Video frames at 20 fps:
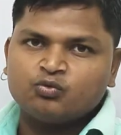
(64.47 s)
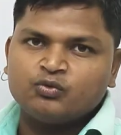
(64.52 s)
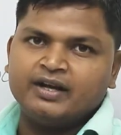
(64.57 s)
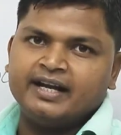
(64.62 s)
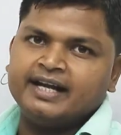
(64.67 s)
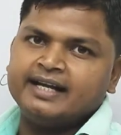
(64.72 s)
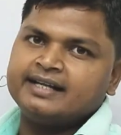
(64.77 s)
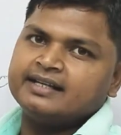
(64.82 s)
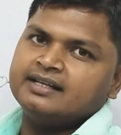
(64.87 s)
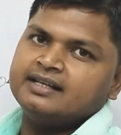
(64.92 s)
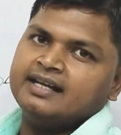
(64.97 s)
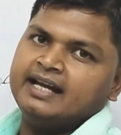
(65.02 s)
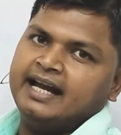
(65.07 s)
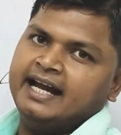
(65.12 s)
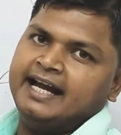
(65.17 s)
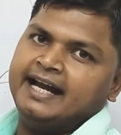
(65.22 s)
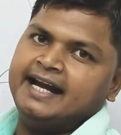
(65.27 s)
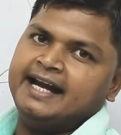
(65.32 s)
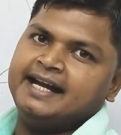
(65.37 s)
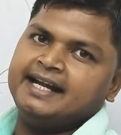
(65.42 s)
its weight,
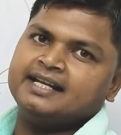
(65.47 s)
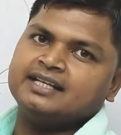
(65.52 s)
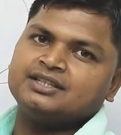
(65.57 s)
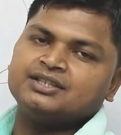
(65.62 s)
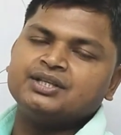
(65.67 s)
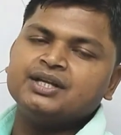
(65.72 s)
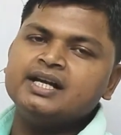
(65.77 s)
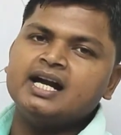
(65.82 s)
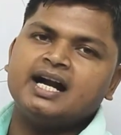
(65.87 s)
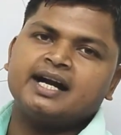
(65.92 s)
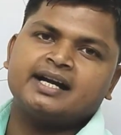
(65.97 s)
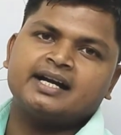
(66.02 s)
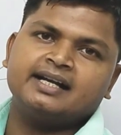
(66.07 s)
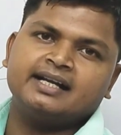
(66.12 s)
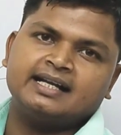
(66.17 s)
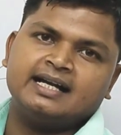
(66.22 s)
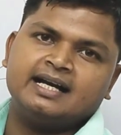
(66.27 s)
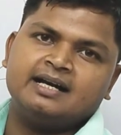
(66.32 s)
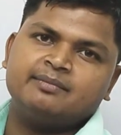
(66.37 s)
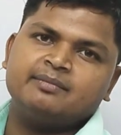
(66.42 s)
and
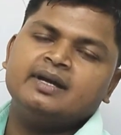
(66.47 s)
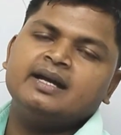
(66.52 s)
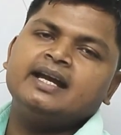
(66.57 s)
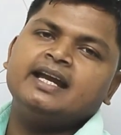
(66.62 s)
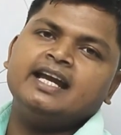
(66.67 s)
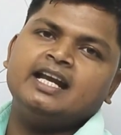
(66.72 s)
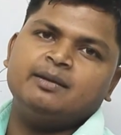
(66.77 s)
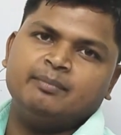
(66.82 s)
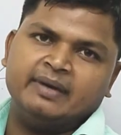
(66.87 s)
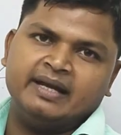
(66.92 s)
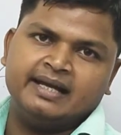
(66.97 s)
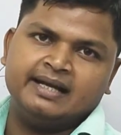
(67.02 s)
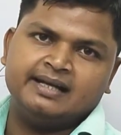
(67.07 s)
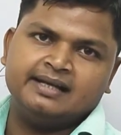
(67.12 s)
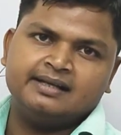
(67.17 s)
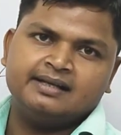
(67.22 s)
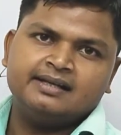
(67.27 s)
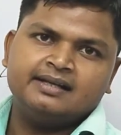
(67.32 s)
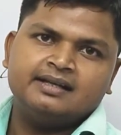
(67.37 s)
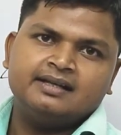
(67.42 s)
300 gram in
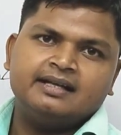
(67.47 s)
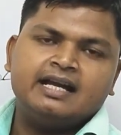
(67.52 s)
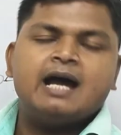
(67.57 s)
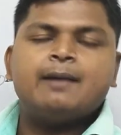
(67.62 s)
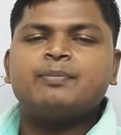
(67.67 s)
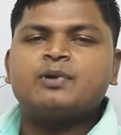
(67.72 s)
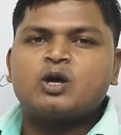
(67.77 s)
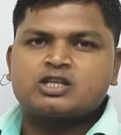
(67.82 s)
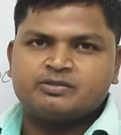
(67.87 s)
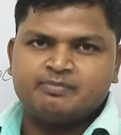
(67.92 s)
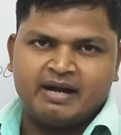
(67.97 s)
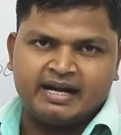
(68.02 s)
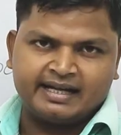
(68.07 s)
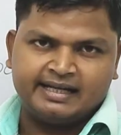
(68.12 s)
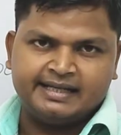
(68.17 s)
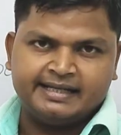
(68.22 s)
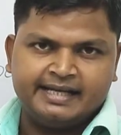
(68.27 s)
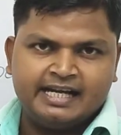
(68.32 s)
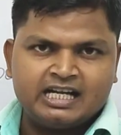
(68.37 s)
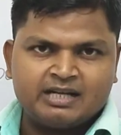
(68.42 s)
male.
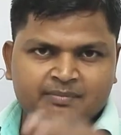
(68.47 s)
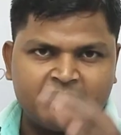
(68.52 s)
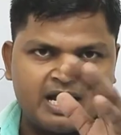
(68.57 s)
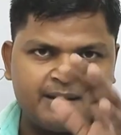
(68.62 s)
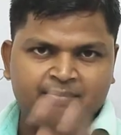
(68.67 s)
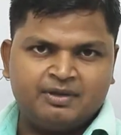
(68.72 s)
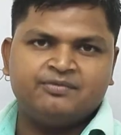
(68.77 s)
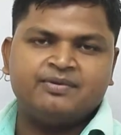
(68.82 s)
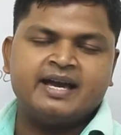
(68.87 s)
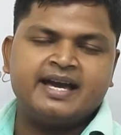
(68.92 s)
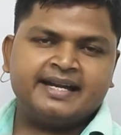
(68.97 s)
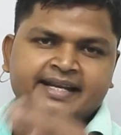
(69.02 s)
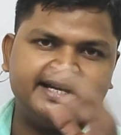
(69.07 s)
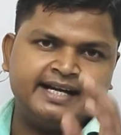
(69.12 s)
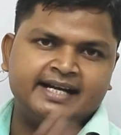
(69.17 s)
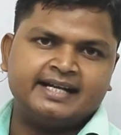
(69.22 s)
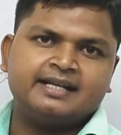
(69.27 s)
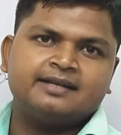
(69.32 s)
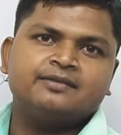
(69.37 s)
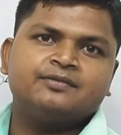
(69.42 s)
Approximately, it may be
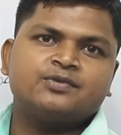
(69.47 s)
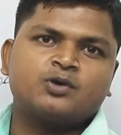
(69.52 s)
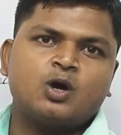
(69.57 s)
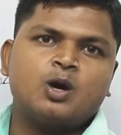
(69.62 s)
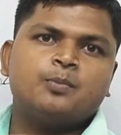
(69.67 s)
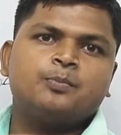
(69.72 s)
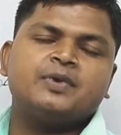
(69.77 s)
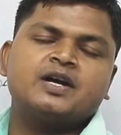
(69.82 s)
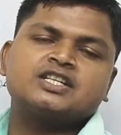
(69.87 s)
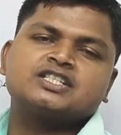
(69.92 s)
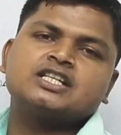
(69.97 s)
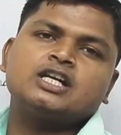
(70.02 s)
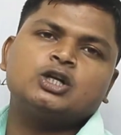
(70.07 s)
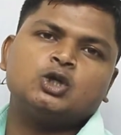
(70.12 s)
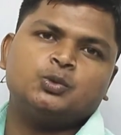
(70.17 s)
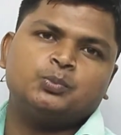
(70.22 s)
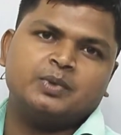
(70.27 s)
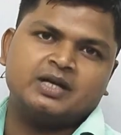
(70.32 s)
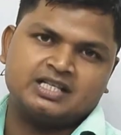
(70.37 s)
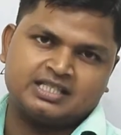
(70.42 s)
varied from
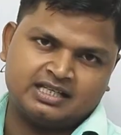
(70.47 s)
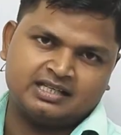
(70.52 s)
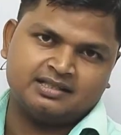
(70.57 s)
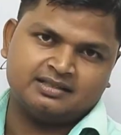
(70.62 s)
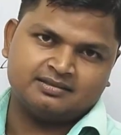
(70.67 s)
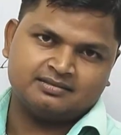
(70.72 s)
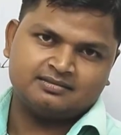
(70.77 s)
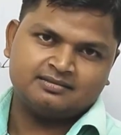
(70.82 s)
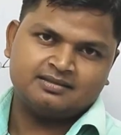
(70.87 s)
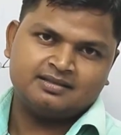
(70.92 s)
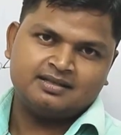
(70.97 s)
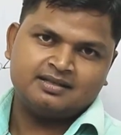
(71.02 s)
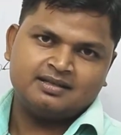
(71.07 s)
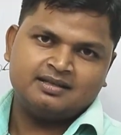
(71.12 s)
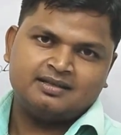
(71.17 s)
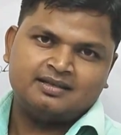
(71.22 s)
person to person.